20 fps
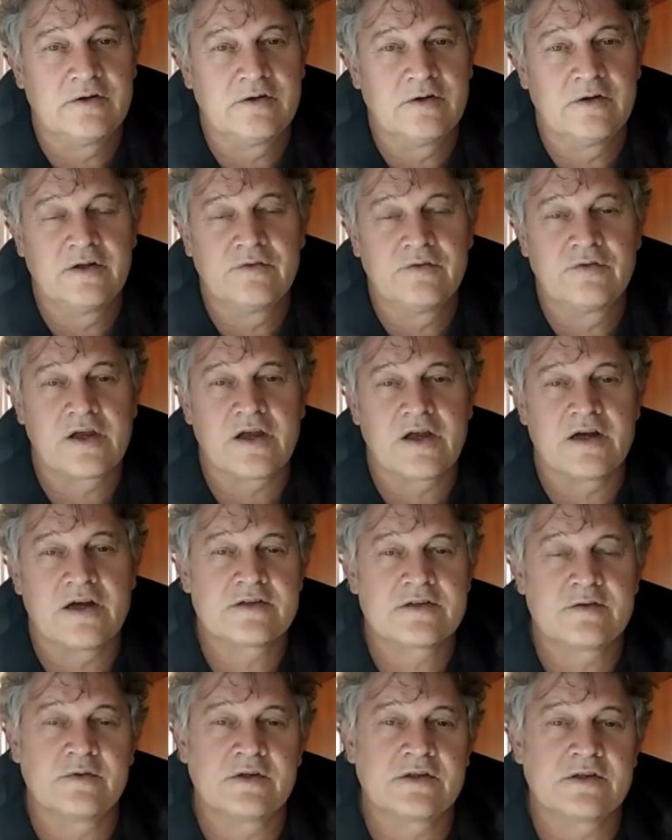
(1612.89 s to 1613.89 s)
your
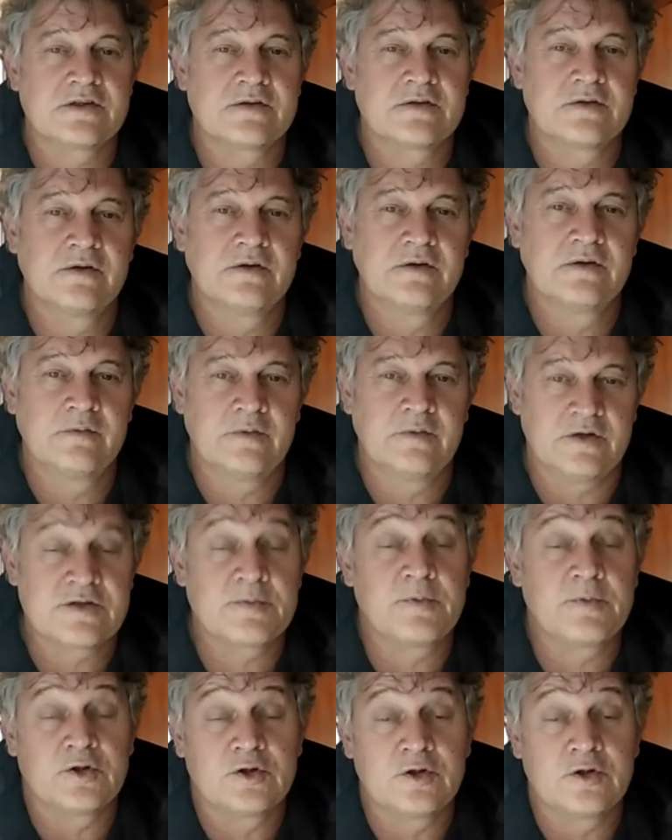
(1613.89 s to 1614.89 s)
navigation was, was
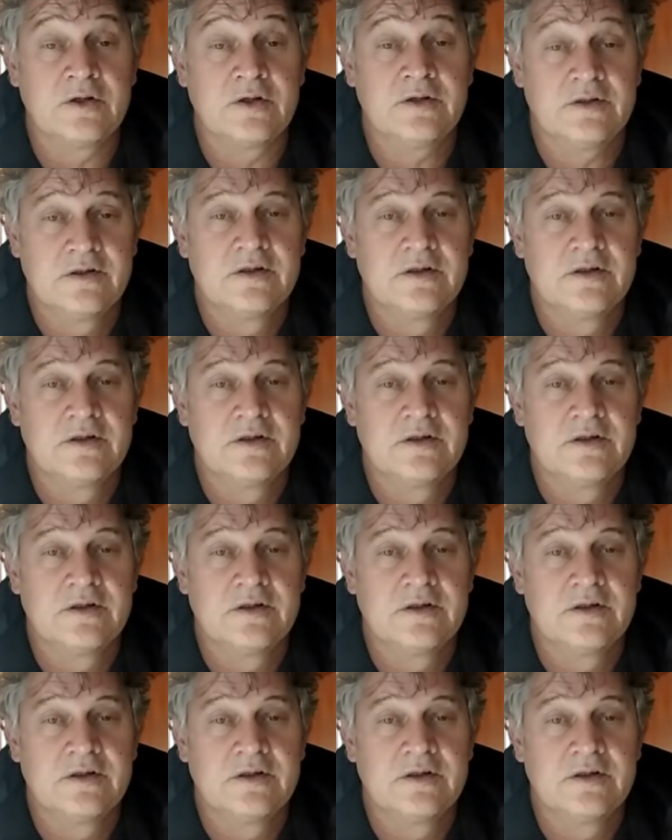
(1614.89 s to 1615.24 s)
spot on.